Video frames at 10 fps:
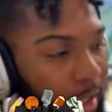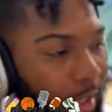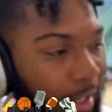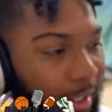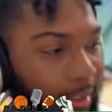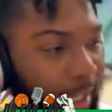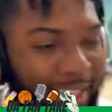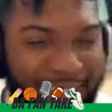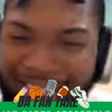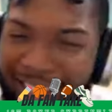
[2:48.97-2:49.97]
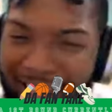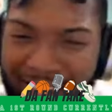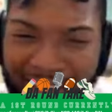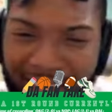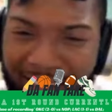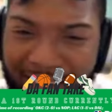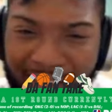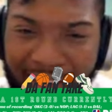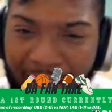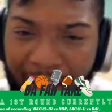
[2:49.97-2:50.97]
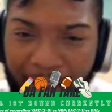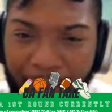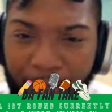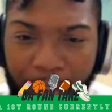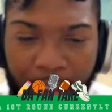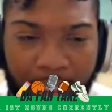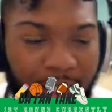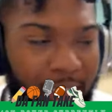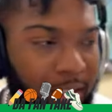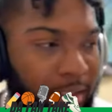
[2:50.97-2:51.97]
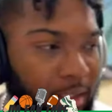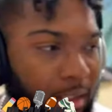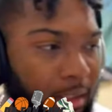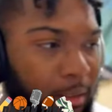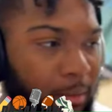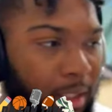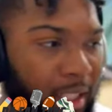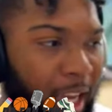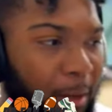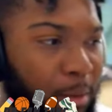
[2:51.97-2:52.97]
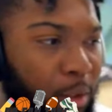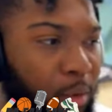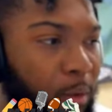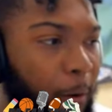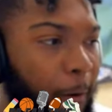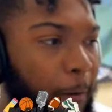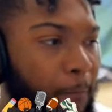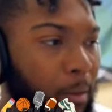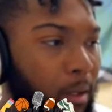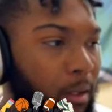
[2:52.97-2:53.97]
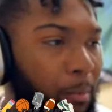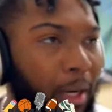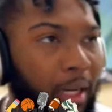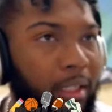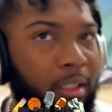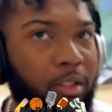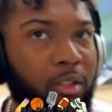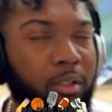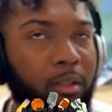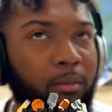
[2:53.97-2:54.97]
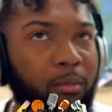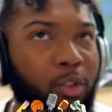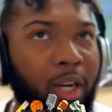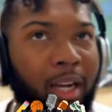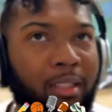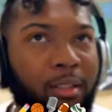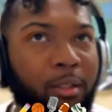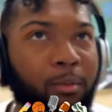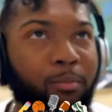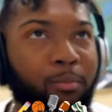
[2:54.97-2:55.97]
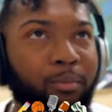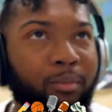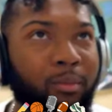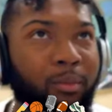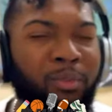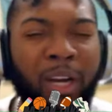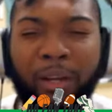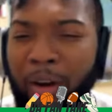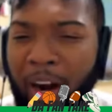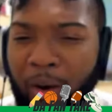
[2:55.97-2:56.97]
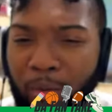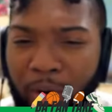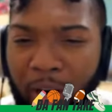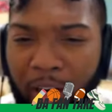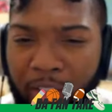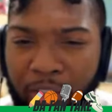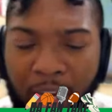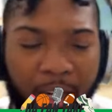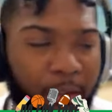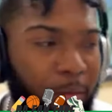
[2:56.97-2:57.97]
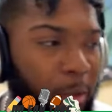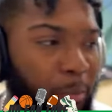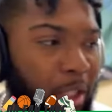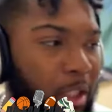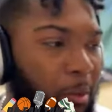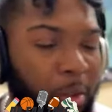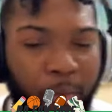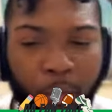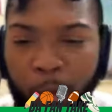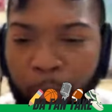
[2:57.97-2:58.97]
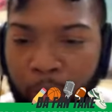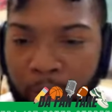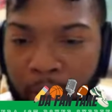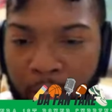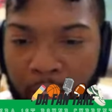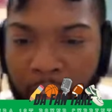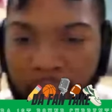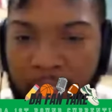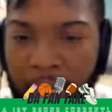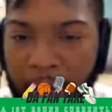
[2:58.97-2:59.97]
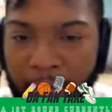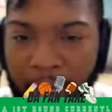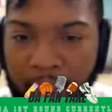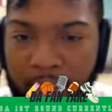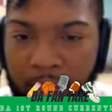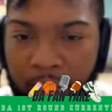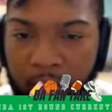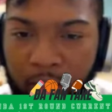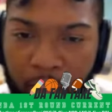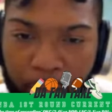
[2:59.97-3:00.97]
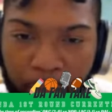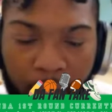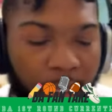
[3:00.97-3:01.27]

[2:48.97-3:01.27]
and I didn't see a lot of that this game. Uh, I think uh, in game two, the Pelicans tried to fight fire with fire. I tried to beat them on the perimeter in the same fashion that the Thunder play,